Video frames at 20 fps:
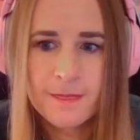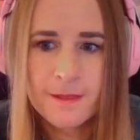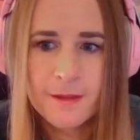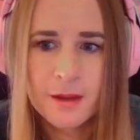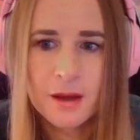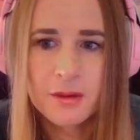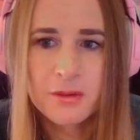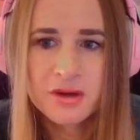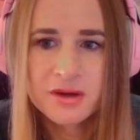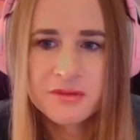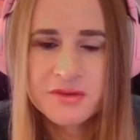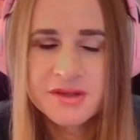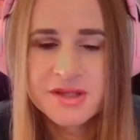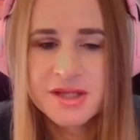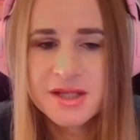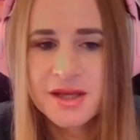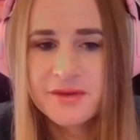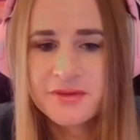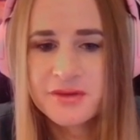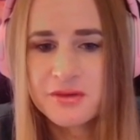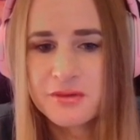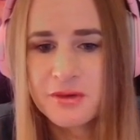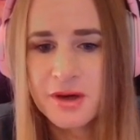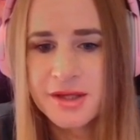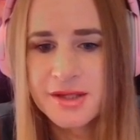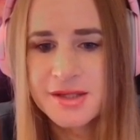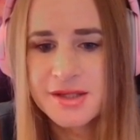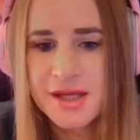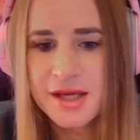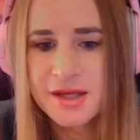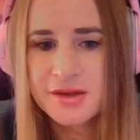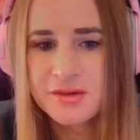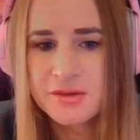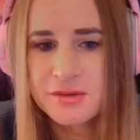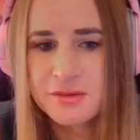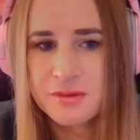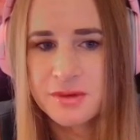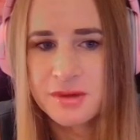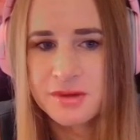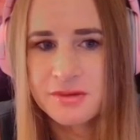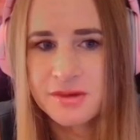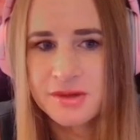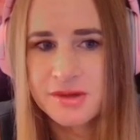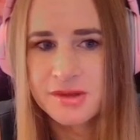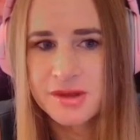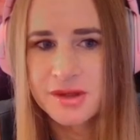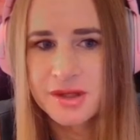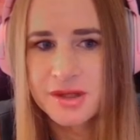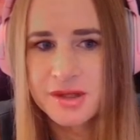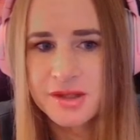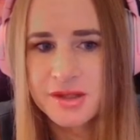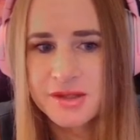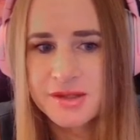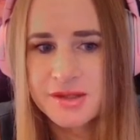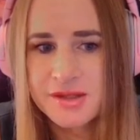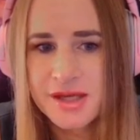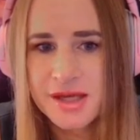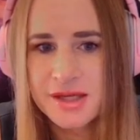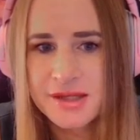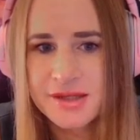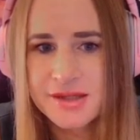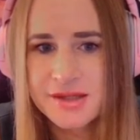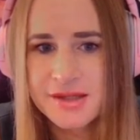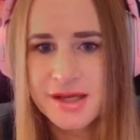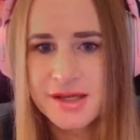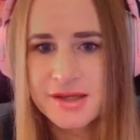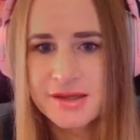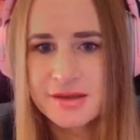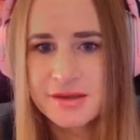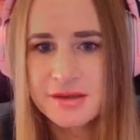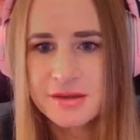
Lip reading: I wonder if it's a left to right scatter or whether it's like a scatter.